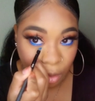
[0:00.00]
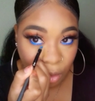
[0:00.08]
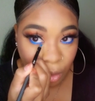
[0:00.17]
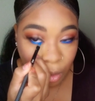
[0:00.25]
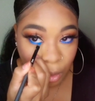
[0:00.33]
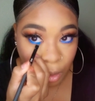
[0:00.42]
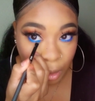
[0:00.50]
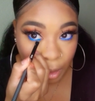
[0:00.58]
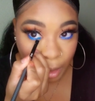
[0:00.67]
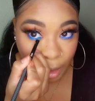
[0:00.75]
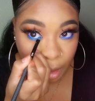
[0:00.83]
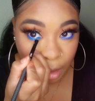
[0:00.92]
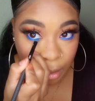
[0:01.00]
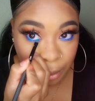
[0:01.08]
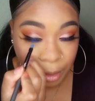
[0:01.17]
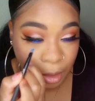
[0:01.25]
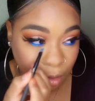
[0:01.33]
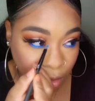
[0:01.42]
the, like
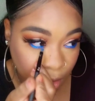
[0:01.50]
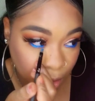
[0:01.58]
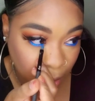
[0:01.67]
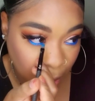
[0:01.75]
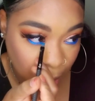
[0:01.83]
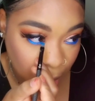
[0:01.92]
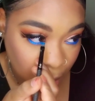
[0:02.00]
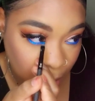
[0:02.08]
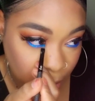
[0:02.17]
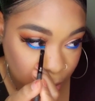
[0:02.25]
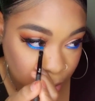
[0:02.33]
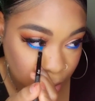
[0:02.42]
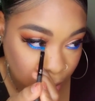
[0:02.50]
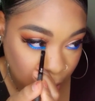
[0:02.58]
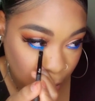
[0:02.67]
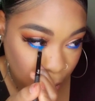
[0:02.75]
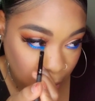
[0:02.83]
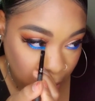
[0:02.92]
up here, and close to the
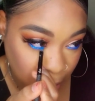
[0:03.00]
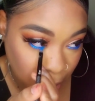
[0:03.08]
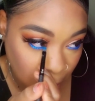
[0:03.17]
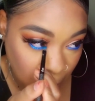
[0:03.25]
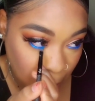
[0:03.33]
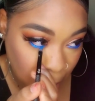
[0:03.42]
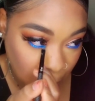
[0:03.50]
corner.